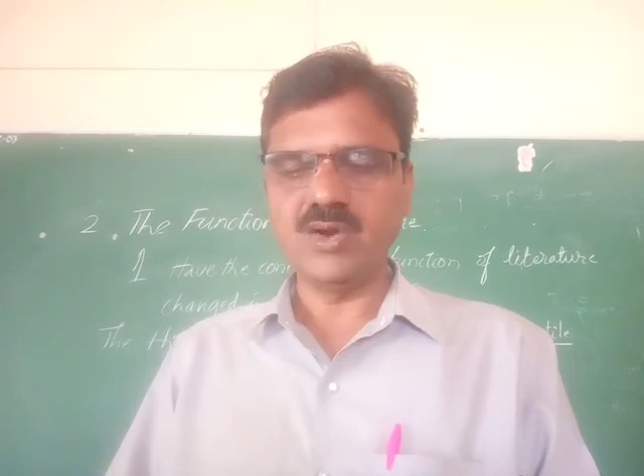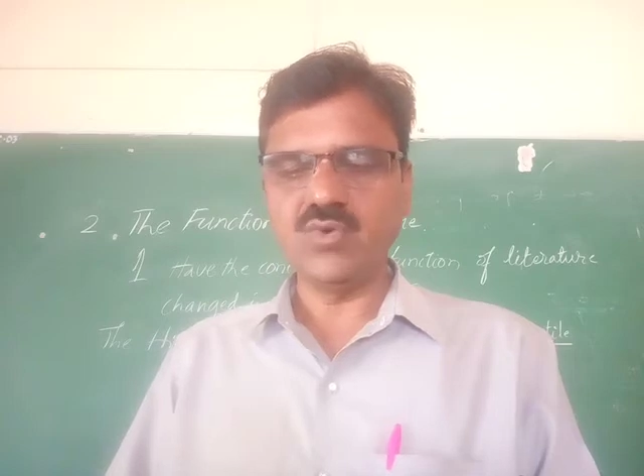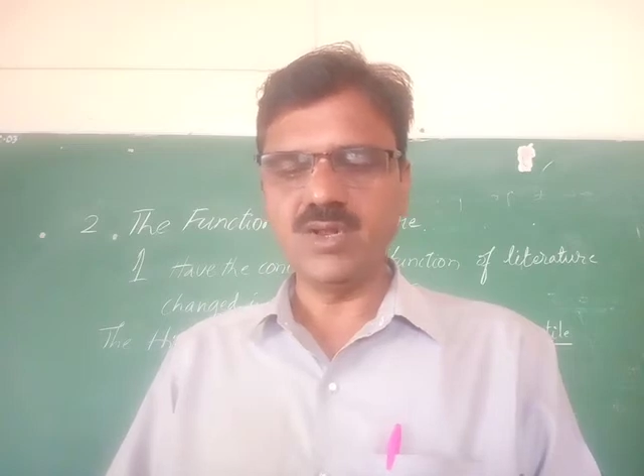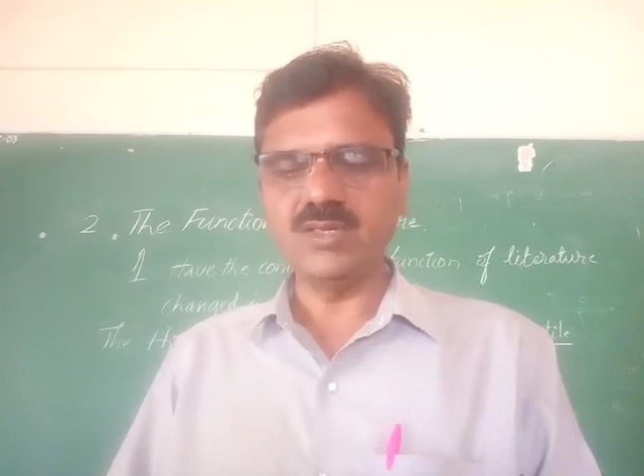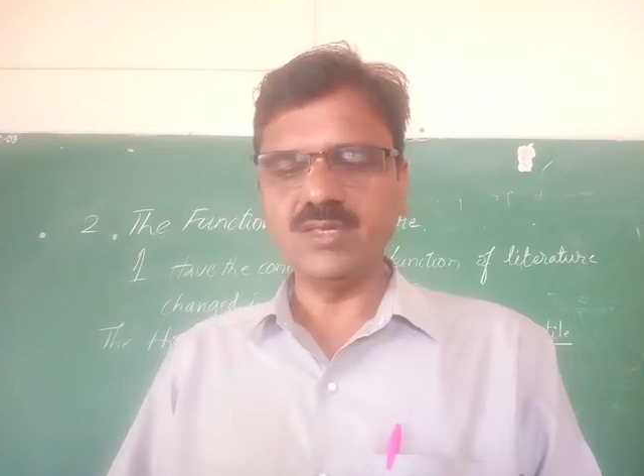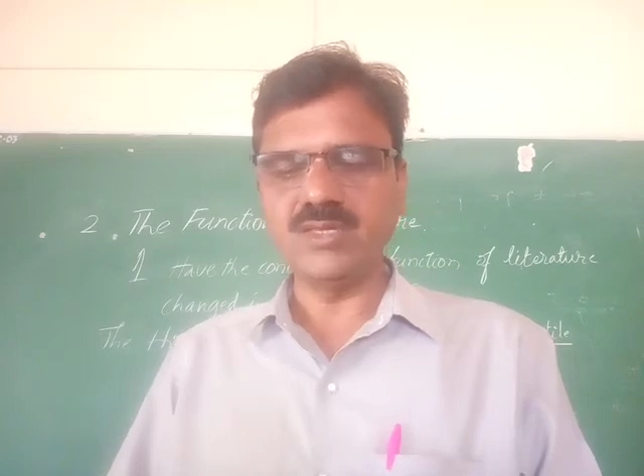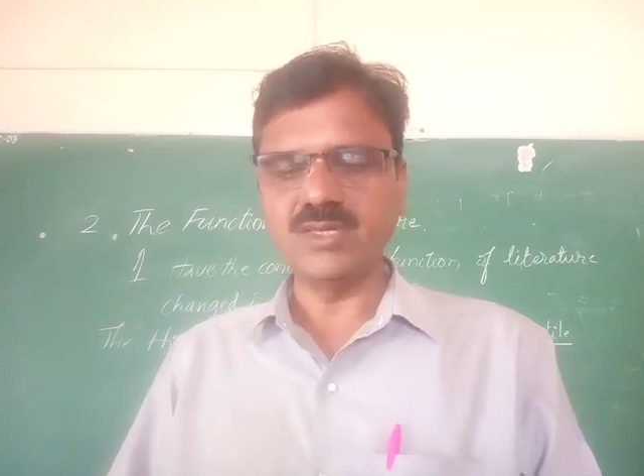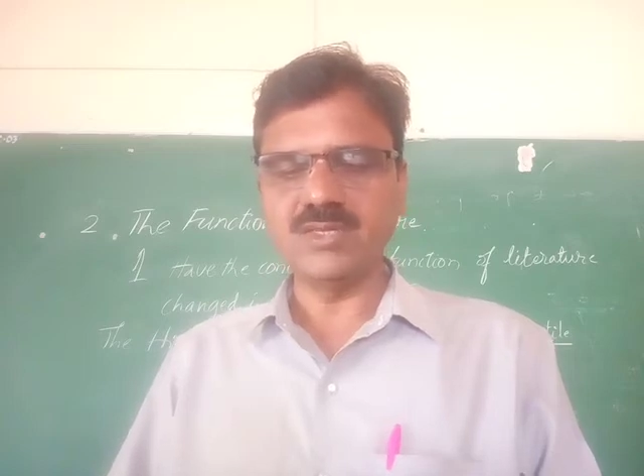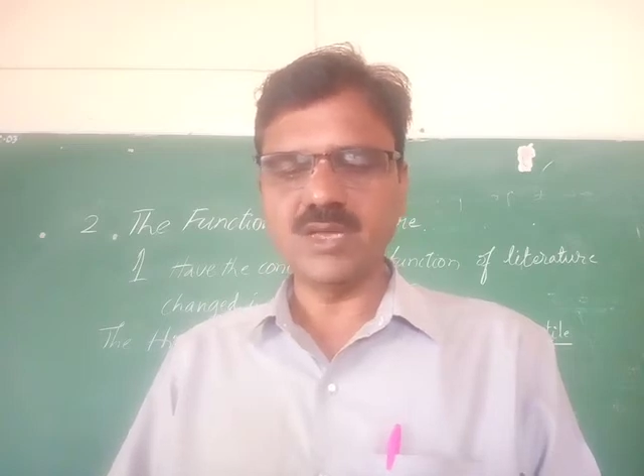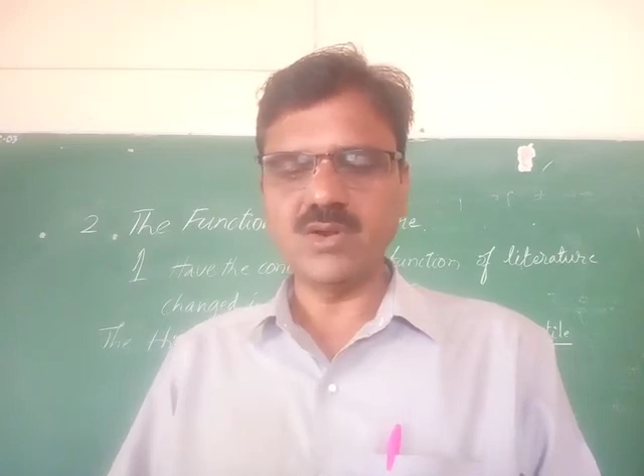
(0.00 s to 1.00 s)
counter
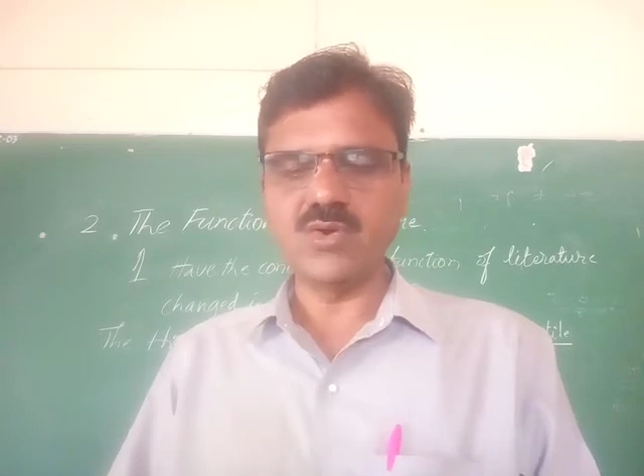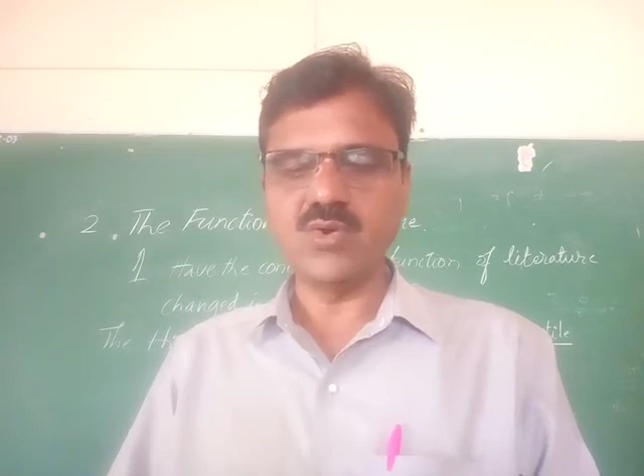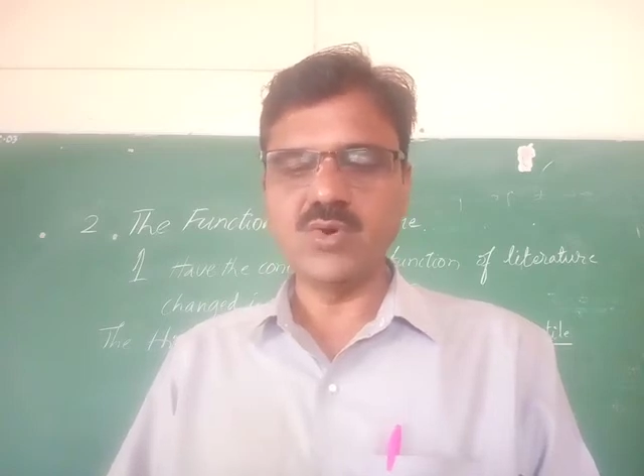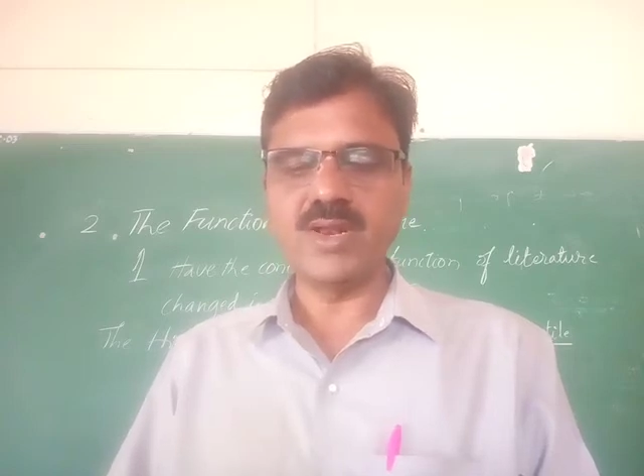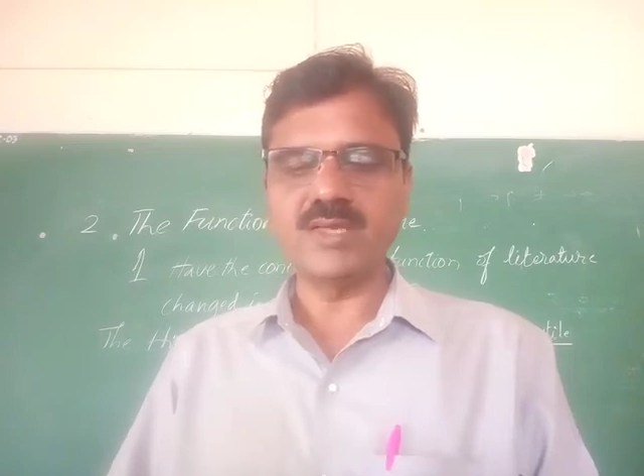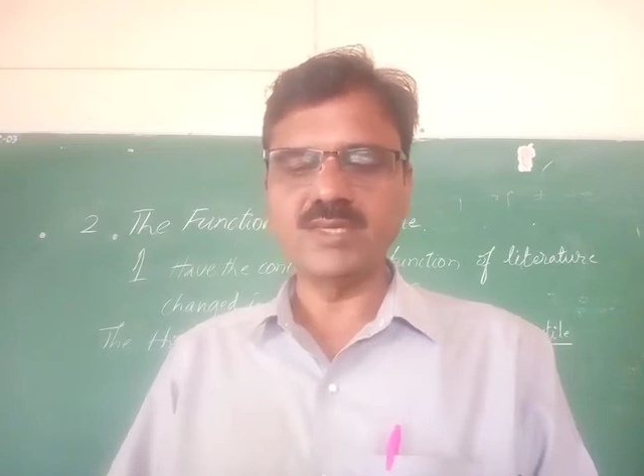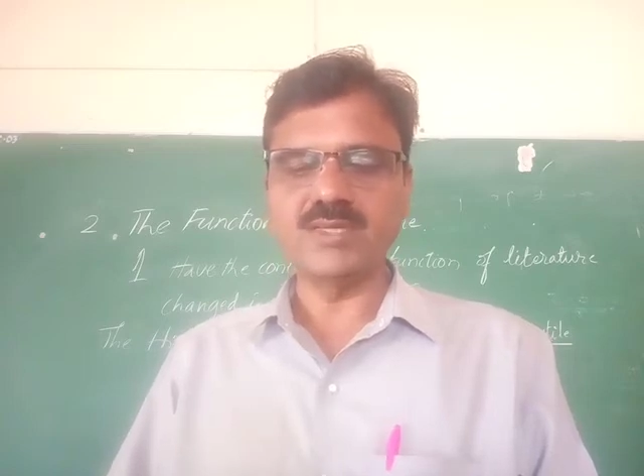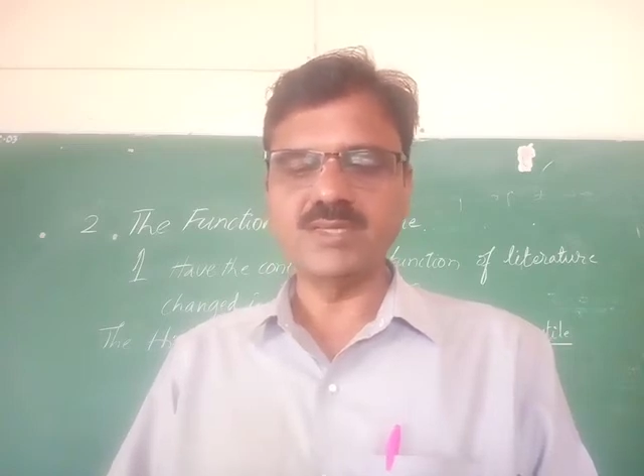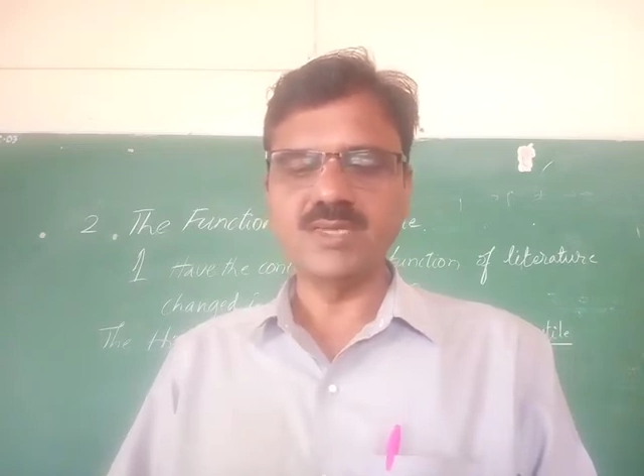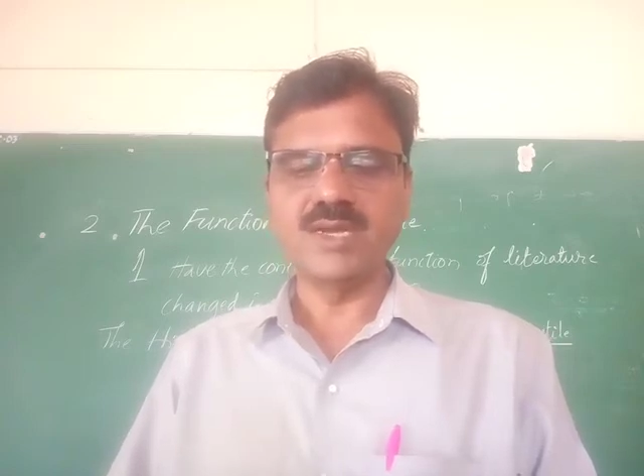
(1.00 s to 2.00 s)
thesis are
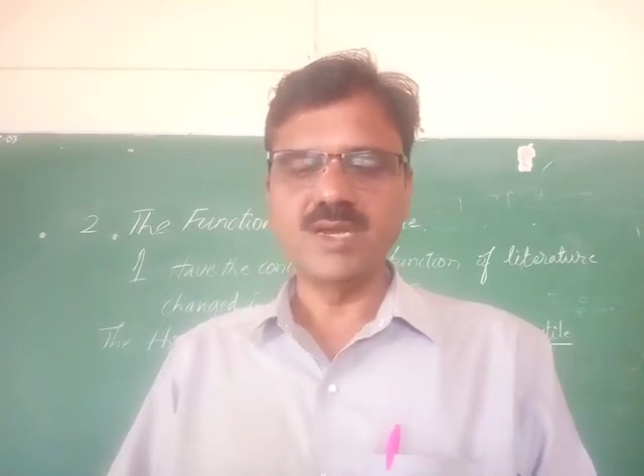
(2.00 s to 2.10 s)
harasses,